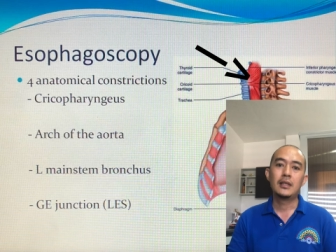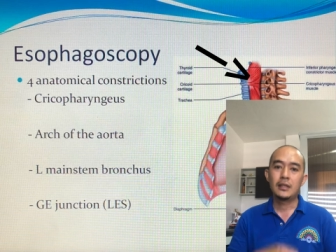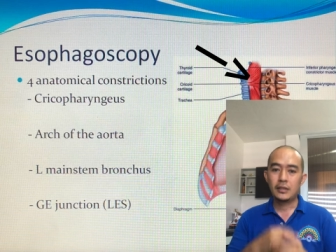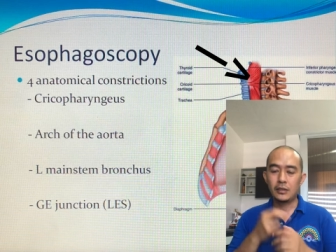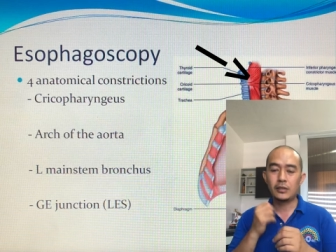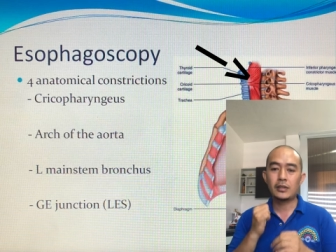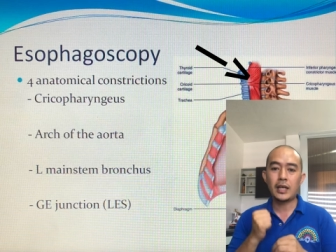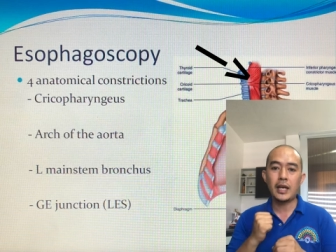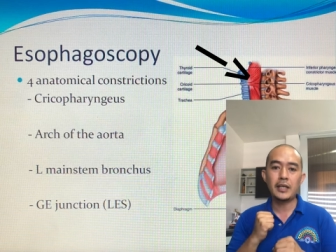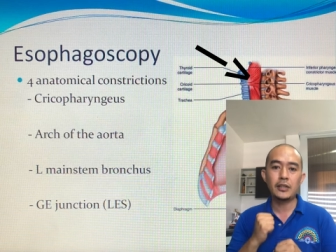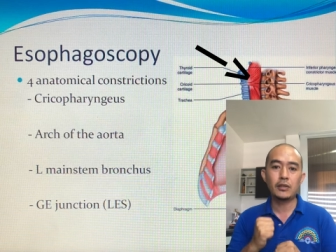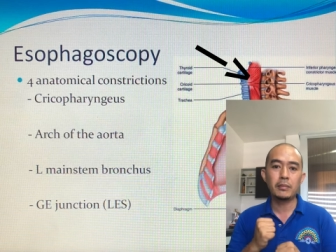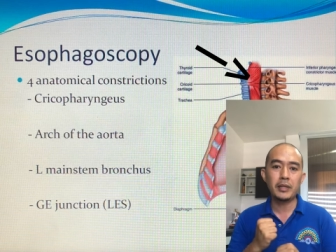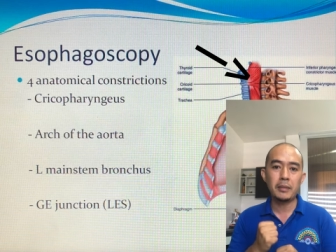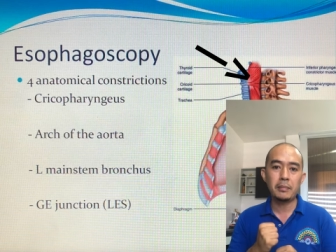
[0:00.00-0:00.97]
You try to
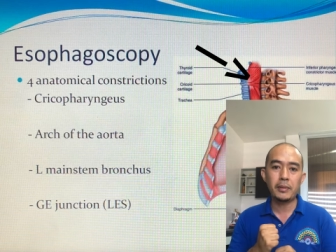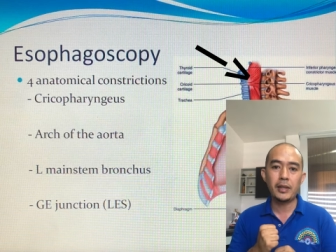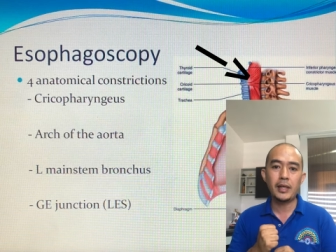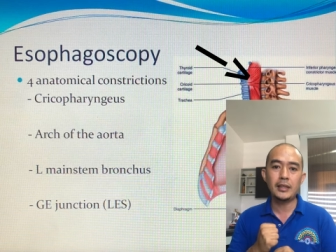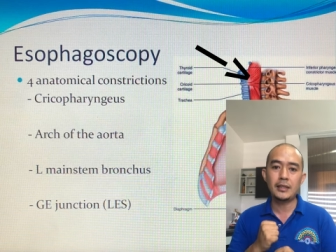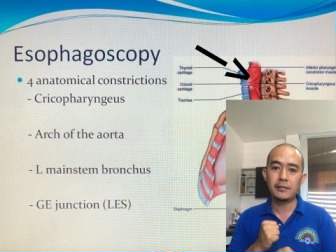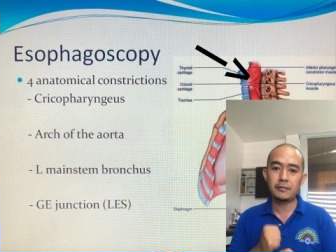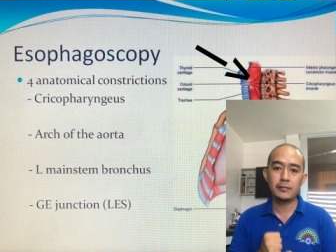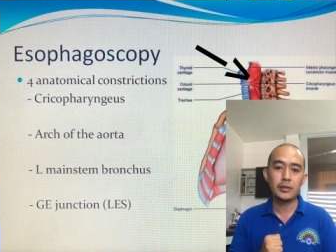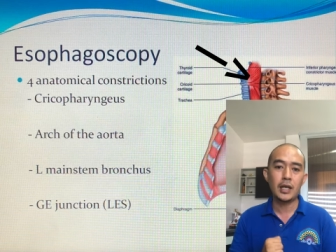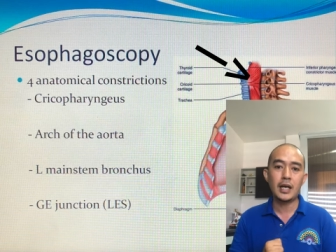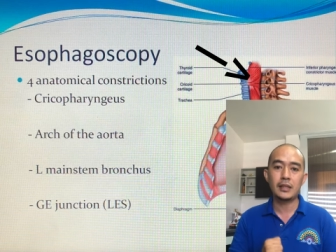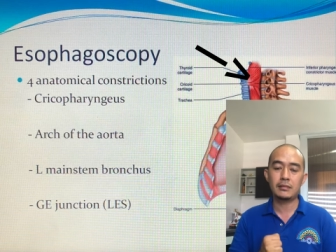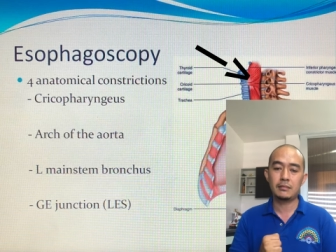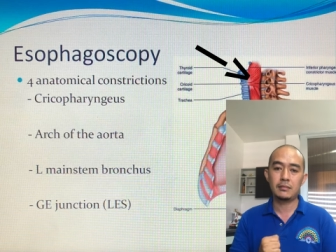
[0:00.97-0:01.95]
manipulate, if
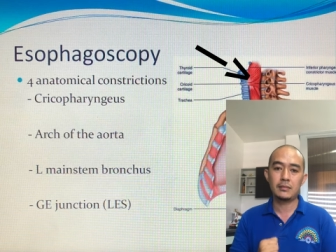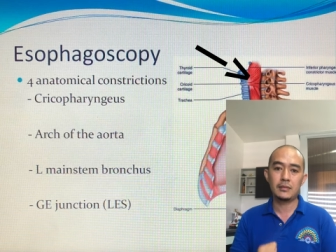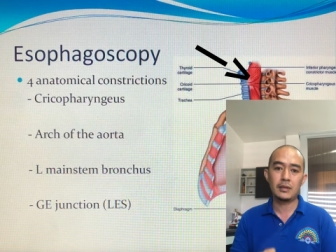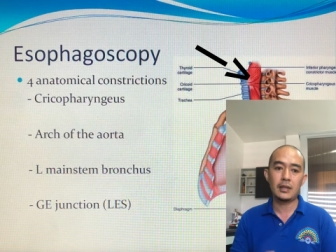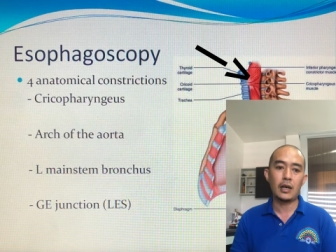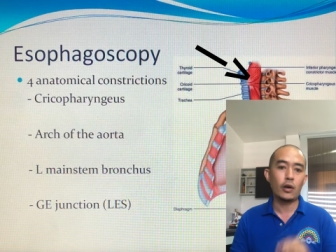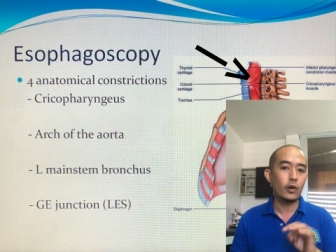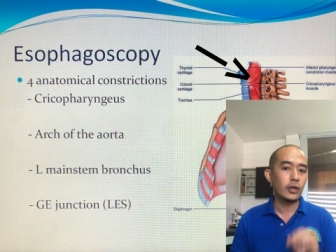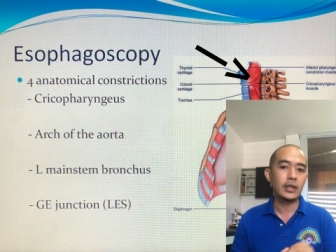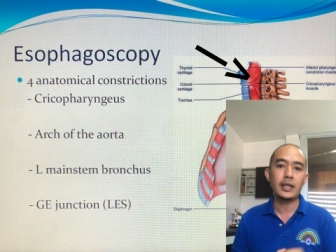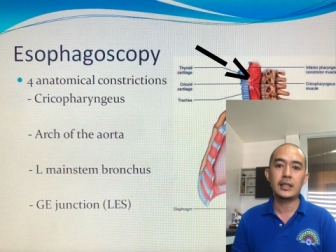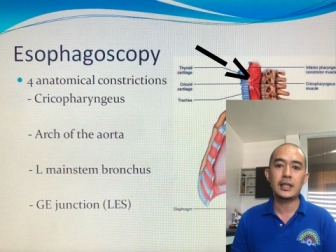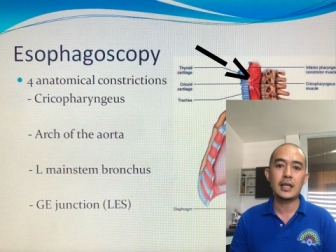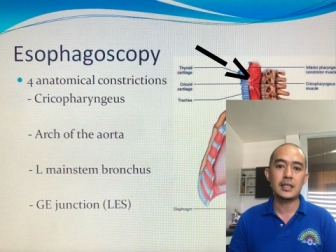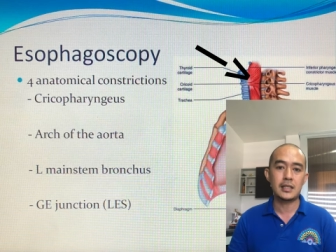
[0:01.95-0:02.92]
not, call
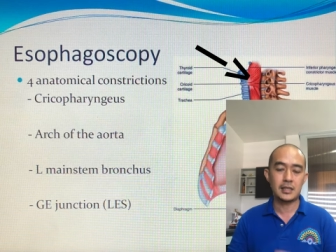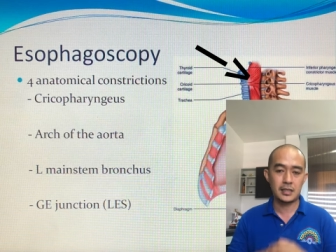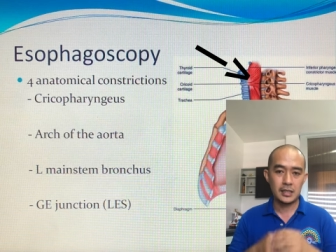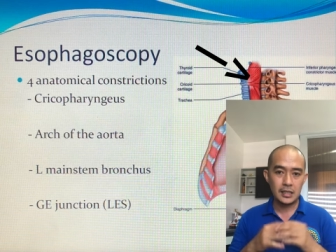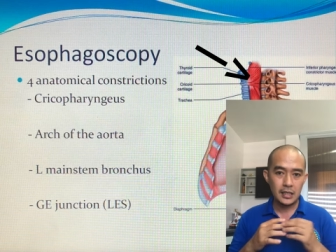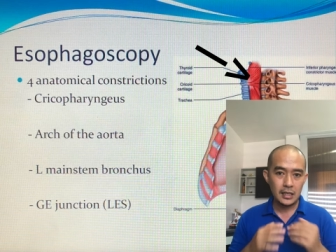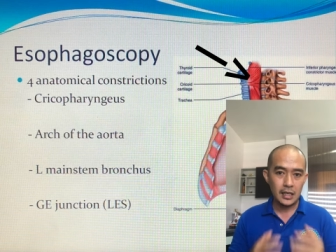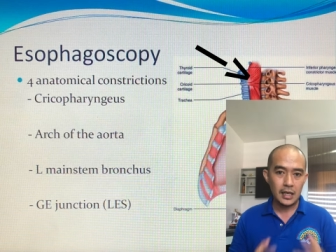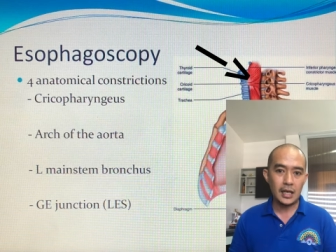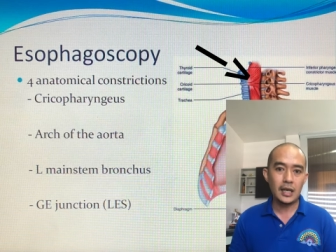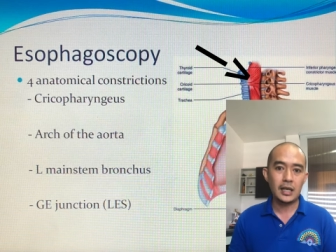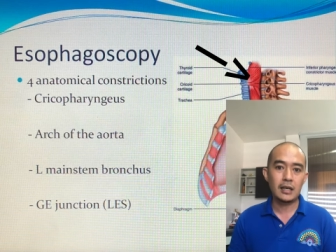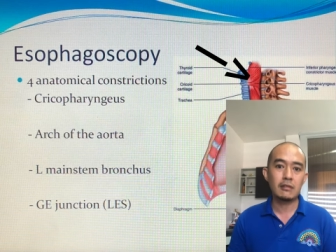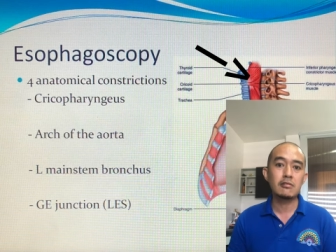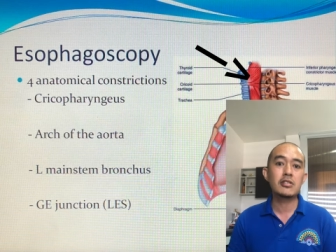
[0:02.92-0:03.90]
it as
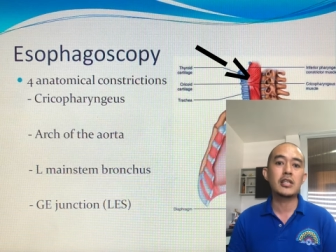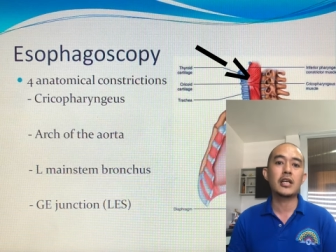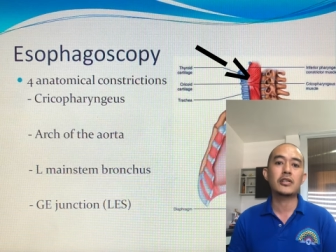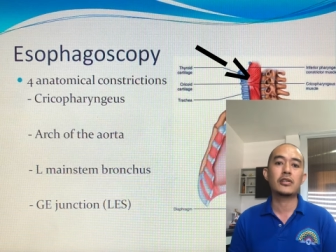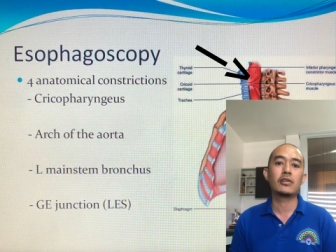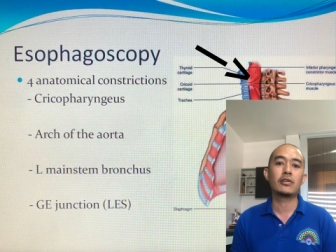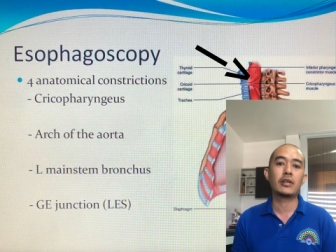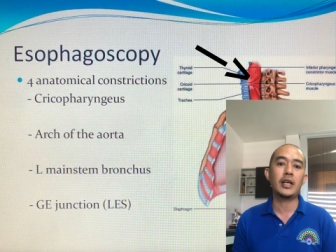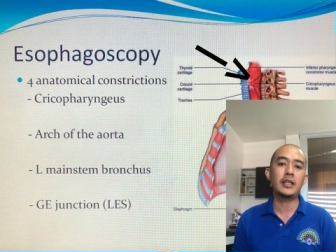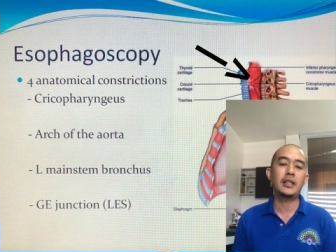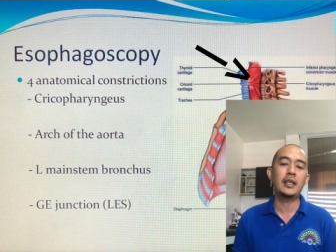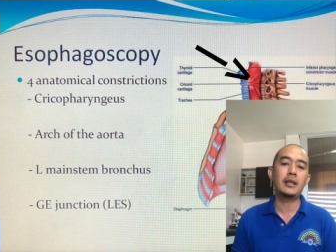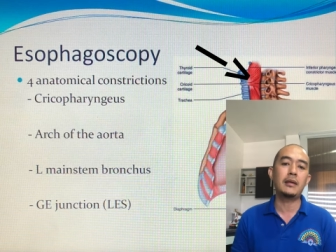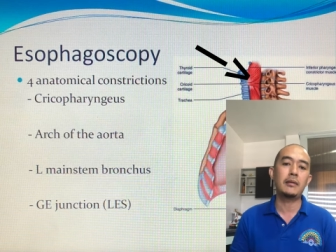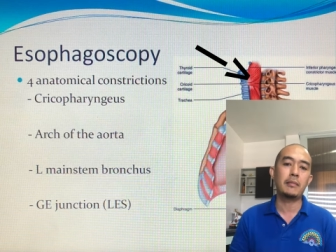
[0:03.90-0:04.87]
constriction
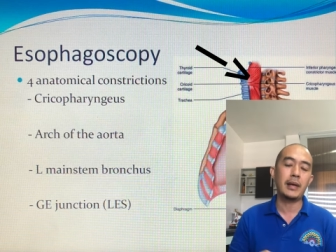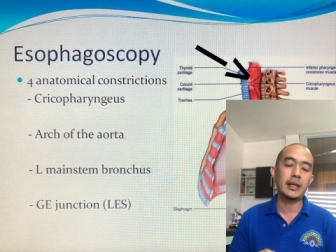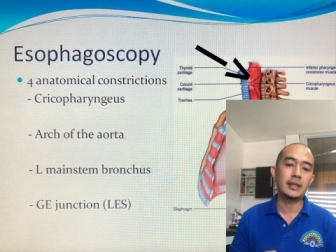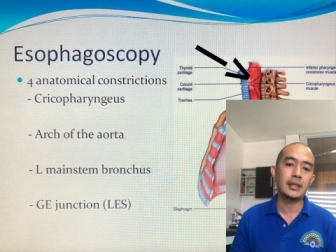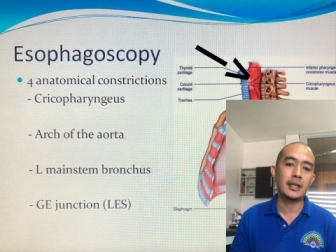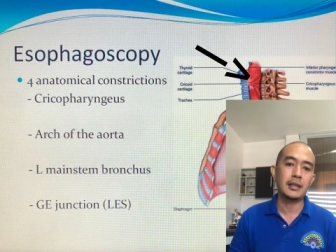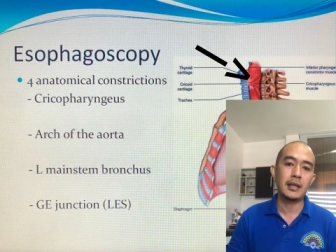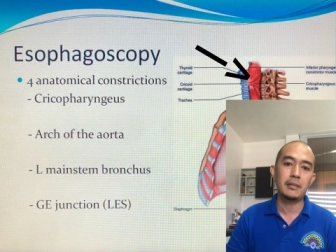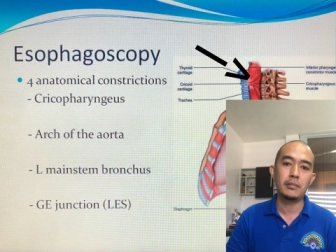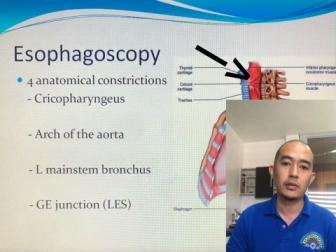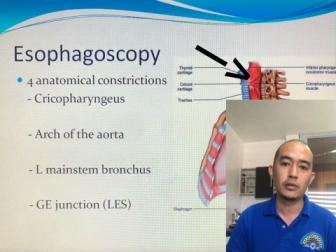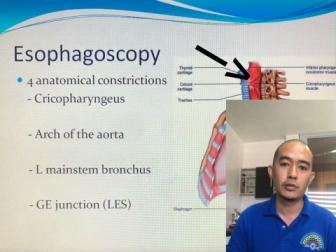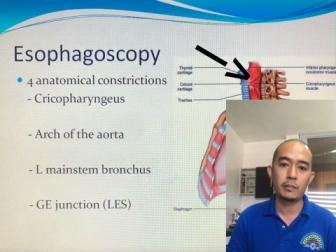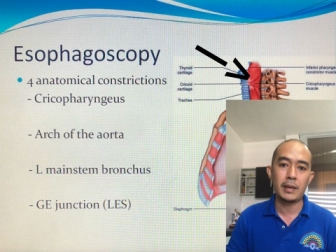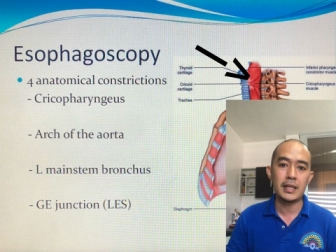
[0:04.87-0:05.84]
already, you might not able
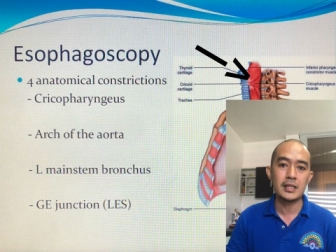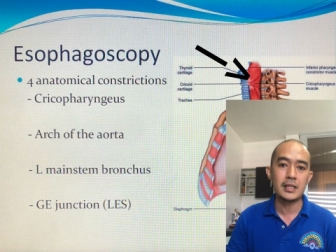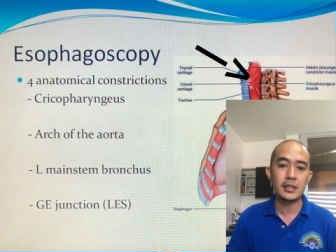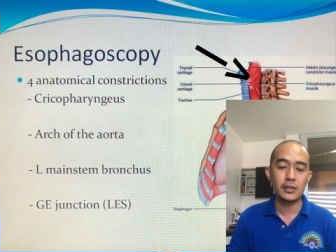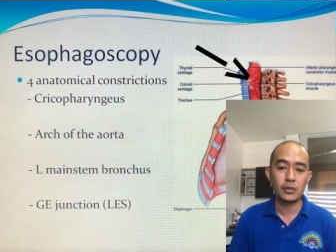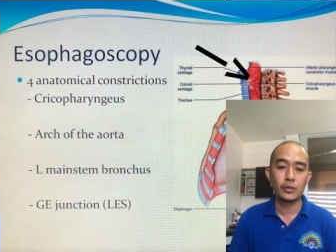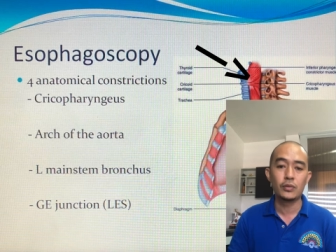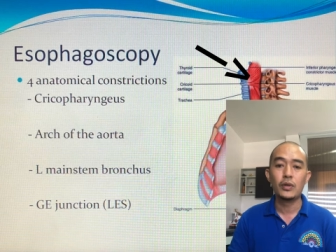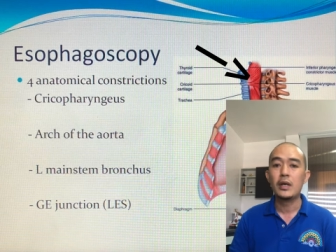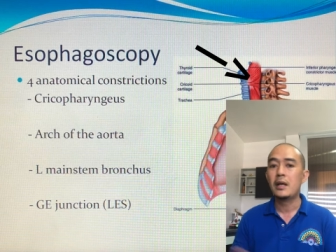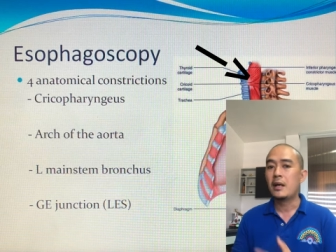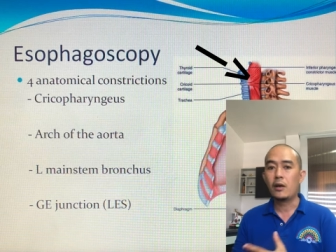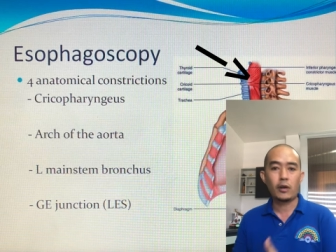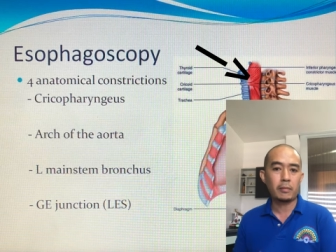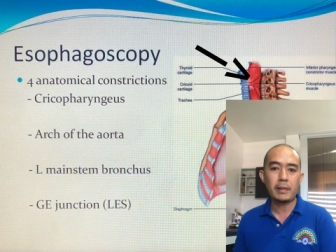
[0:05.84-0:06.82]
to pass it through
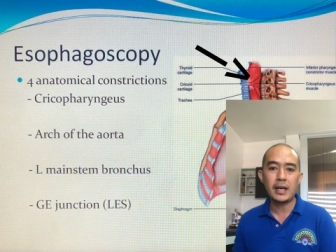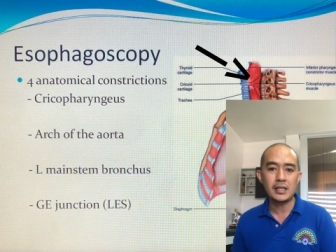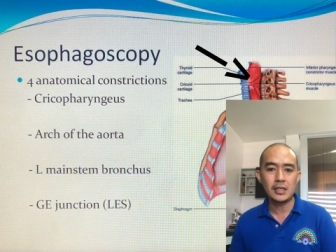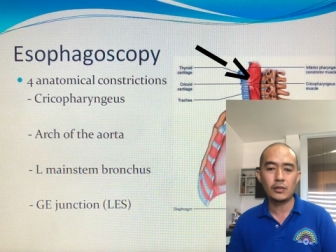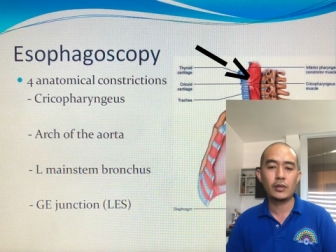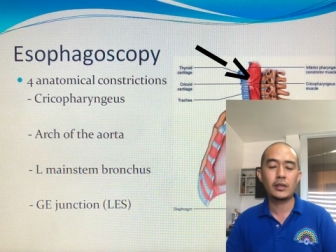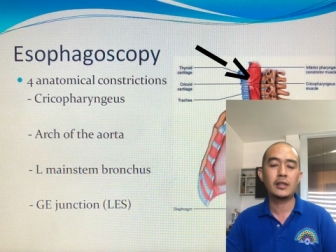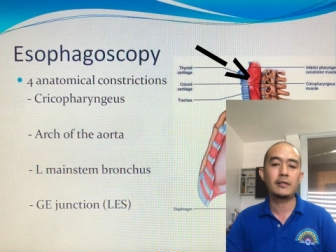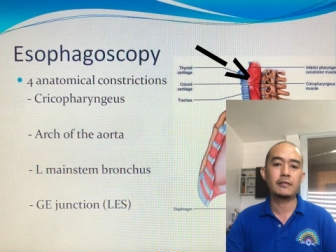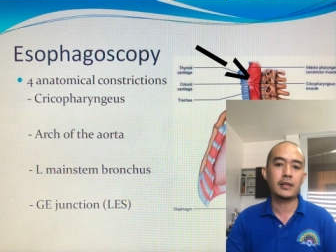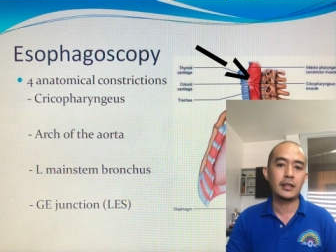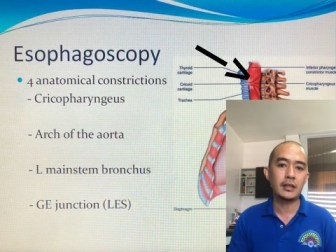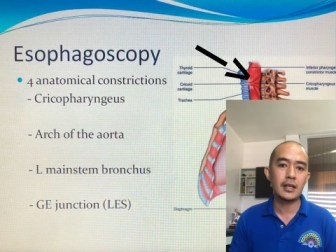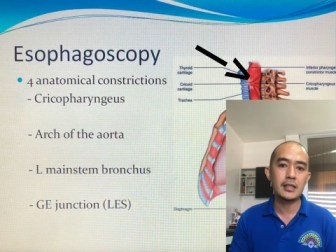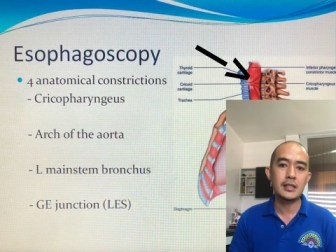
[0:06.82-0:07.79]
or pass it to a different
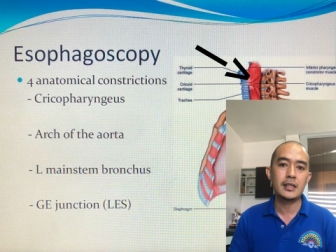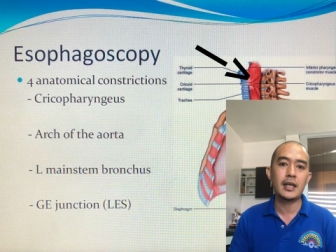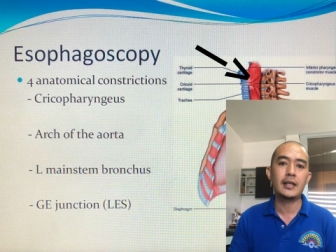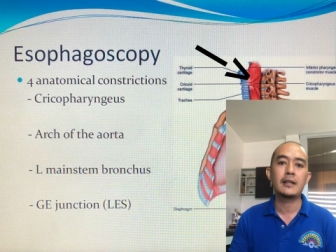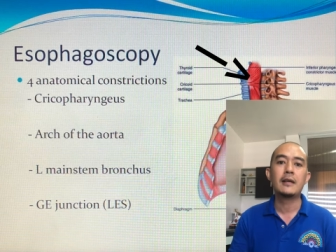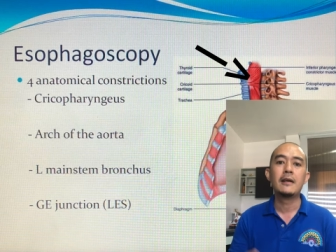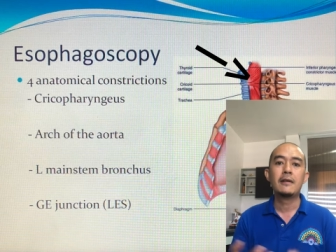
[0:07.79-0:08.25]
resident,